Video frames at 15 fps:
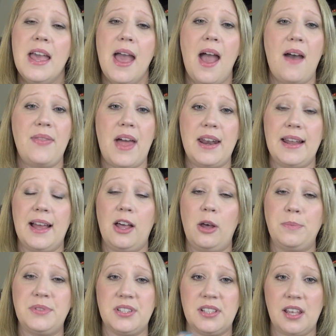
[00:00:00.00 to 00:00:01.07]
and that
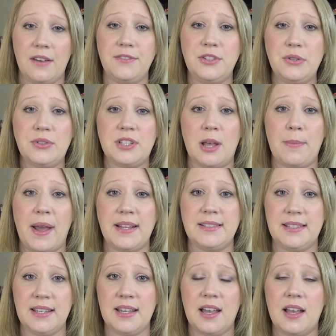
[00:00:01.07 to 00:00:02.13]
it gives you some
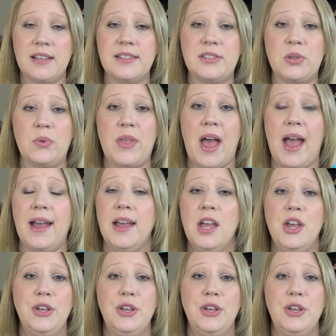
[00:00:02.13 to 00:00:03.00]
ideas so that